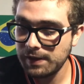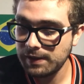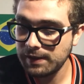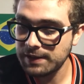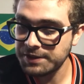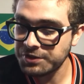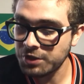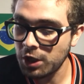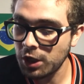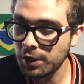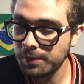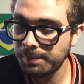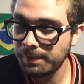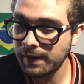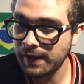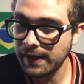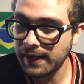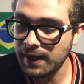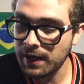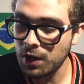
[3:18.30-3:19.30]
Let's talk
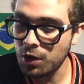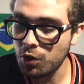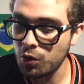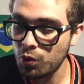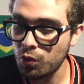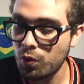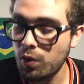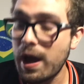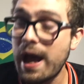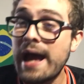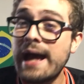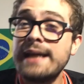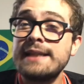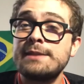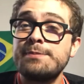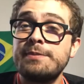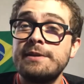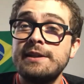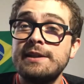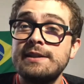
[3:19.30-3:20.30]
about
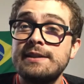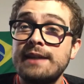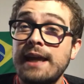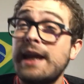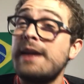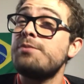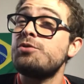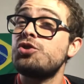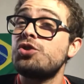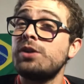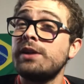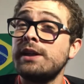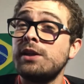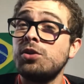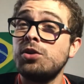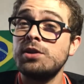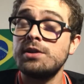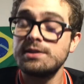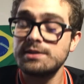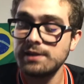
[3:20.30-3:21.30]
Aspi's hamstring, it
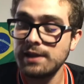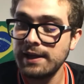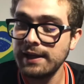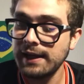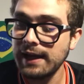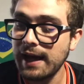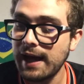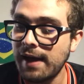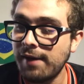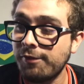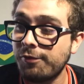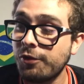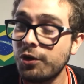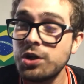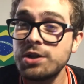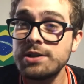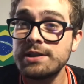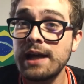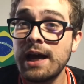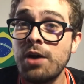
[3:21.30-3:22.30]
looks like. At
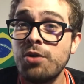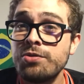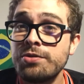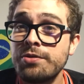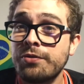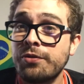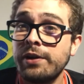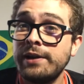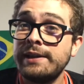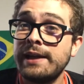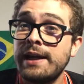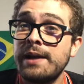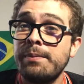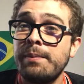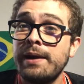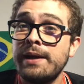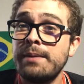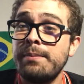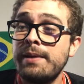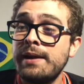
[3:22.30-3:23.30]
first, I was afraid that it
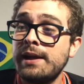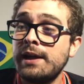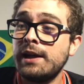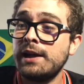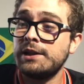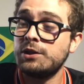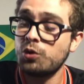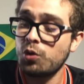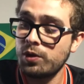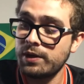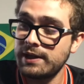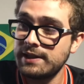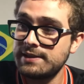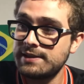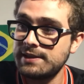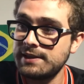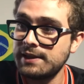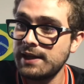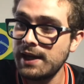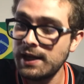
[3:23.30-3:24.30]
might have been a torn
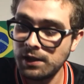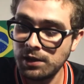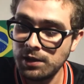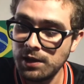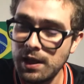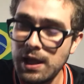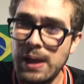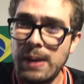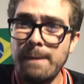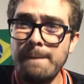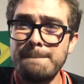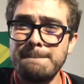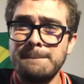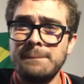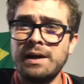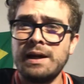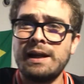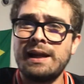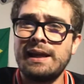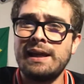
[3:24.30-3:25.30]
ACL,
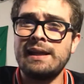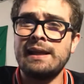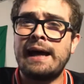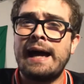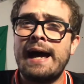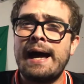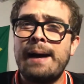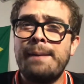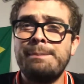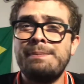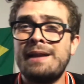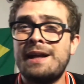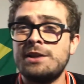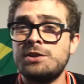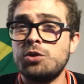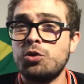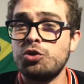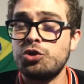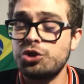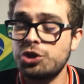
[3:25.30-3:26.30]
but I'm not
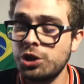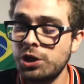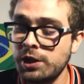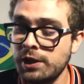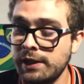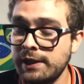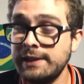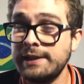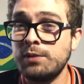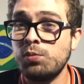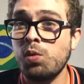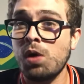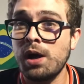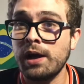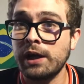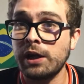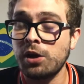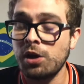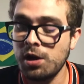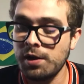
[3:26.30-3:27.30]
so sure. He did walk
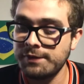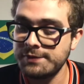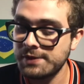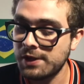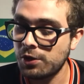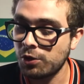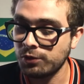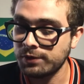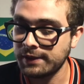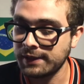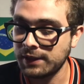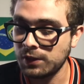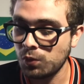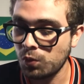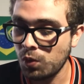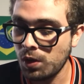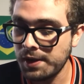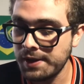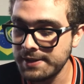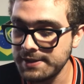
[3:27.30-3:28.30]
it off, so I don't think it
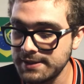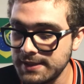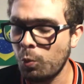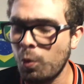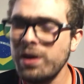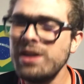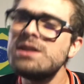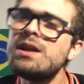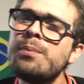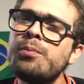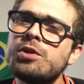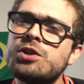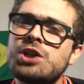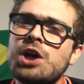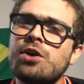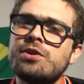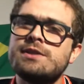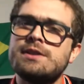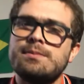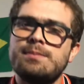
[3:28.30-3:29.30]
was. What is up with Chelsea?